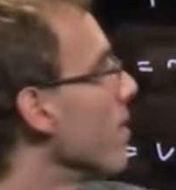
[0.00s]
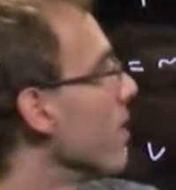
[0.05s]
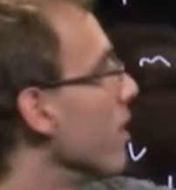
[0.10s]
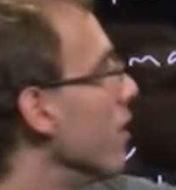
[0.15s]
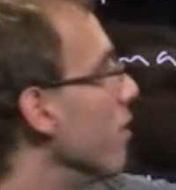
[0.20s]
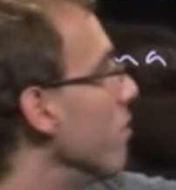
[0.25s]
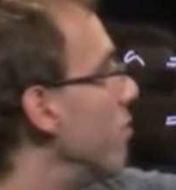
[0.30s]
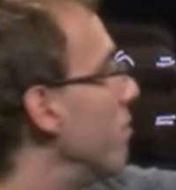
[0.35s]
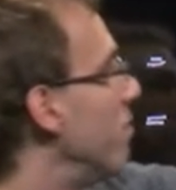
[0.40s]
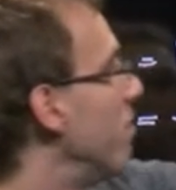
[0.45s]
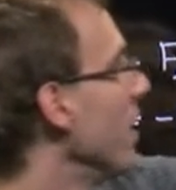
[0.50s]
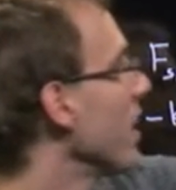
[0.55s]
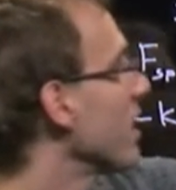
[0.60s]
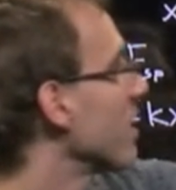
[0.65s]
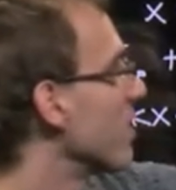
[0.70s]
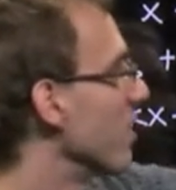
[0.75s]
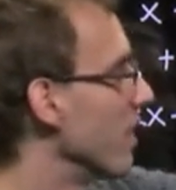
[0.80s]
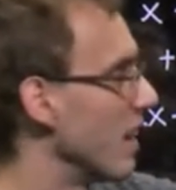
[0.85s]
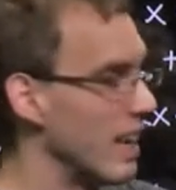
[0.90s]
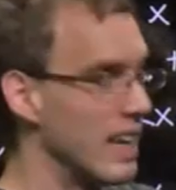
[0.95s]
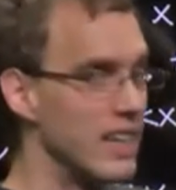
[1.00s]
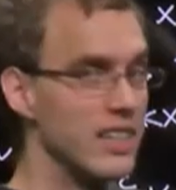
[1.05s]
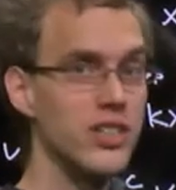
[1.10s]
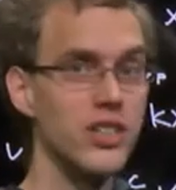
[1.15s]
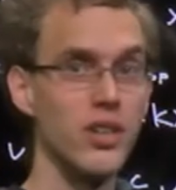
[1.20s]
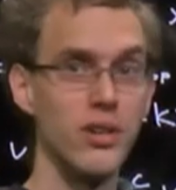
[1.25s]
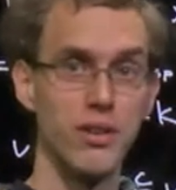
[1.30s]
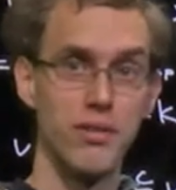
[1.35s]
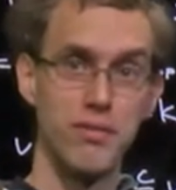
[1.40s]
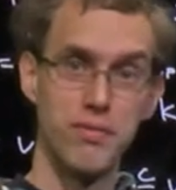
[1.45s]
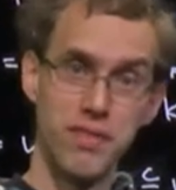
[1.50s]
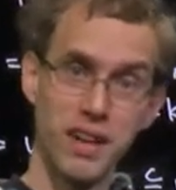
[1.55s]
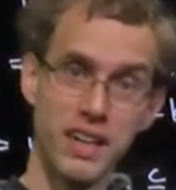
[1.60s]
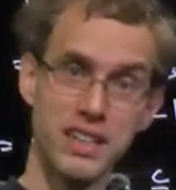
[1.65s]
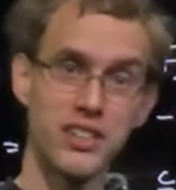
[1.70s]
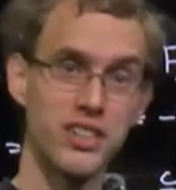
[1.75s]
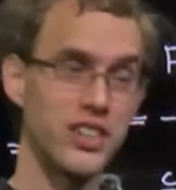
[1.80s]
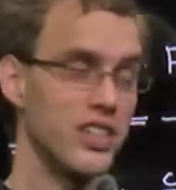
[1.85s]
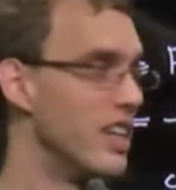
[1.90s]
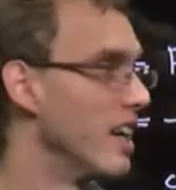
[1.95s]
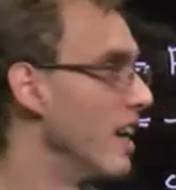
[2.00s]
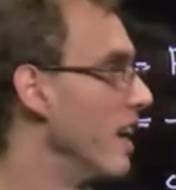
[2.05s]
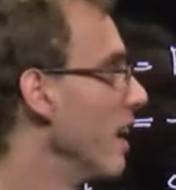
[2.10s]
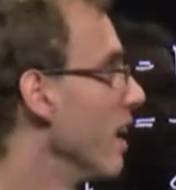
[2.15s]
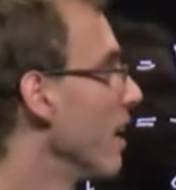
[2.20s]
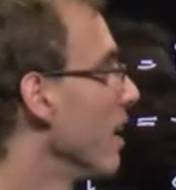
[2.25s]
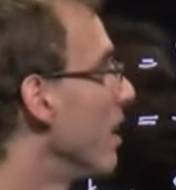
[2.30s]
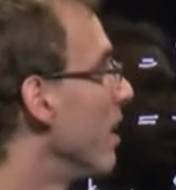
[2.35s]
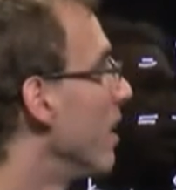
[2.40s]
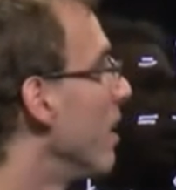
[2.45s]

The vector x, so the vectors here,